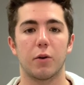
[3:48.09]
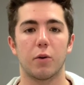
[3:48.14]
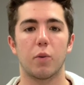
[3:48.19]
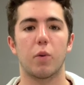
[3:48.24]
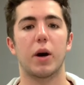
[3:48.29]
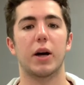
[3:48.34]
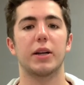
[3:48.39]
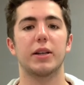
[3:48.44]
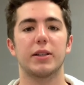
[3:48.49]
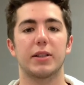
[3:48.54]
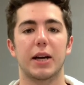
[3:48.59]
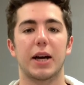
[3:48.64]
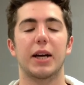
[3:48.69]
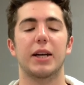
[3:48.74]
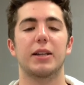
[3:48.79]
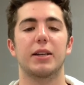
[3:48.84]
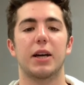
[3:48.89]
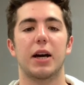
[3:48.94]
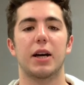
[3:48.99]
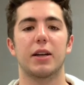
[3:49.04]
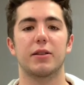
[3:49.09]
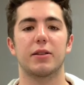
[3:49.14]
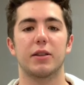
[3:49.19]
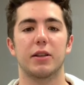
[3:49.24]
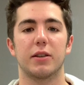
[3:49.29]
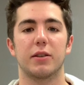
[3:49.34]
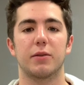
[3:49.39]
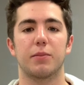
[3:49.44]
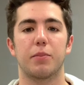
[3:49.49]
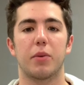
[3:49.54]
why does
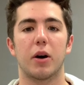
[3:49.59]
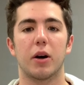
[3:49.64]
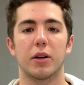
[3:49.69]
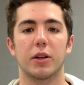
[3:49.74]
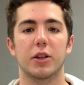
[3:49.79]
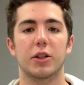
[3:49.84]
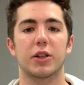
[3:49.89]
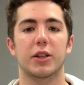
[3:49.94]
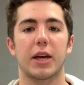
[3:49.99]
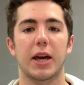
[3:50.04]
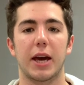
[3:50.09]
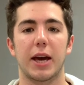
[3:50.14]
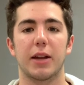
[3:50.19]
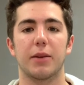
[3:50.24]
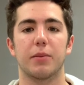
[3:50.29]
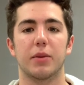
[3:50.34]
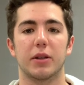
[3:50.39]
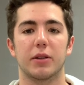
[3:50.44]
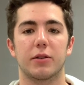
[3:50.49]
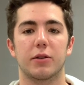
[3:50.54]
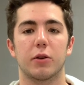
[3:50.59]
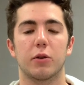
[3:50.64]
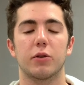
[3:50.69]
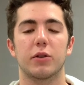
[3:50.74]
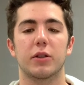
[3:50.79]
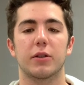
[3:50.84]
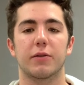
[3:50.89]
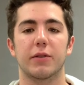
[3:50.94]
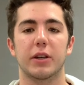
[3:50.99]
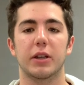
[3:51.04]
Dionysus punish Cadmus so
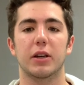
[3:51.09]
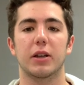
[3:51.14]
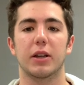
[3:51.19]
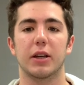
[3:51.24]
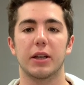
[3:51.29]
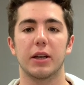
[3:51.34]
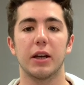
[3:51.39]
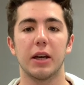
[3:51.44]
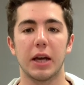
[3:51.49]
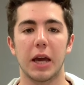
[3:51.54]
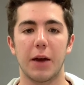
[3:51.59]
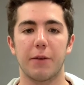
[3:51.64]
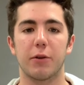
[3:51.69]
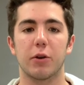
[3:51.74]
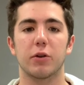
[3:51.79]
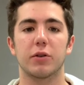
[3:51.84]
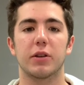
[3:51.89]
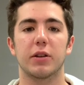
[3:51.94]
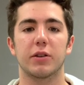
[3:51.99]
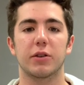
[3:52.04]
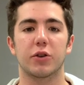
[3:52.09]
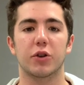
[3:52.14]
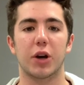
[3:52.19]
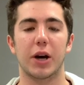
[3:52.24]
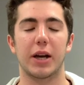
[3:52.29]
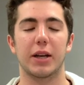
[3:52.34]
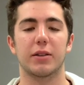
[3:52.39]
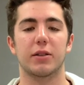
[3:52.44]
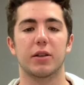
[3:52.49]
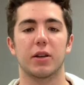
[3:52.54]
severely if it was his
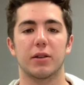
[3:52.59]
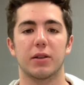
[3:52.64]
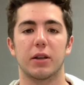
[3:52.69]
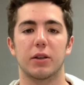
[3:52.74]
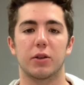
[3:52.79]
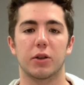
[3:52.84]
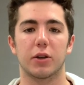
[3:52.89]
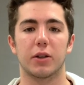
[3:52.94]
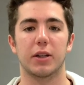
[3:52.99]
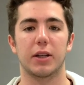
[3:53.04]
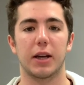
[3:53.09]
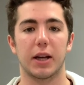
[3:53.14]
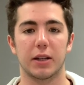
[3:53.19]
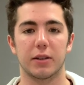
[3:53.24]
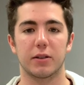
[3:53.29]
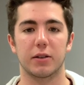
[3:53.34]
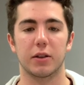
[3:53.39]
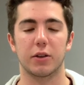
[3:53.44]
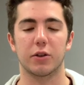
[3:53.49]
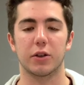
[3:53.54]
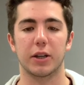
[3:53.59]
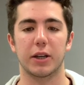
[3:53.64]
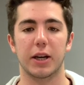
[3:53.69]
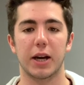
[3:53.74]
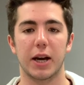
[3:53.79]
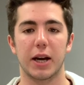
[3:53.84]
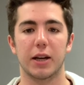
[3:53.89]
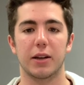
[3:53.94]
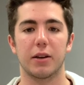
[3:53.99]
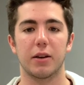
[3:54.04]
grandson that turned against the Greek
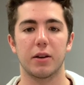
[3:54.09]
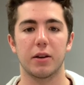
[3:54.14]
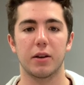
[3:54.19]
god?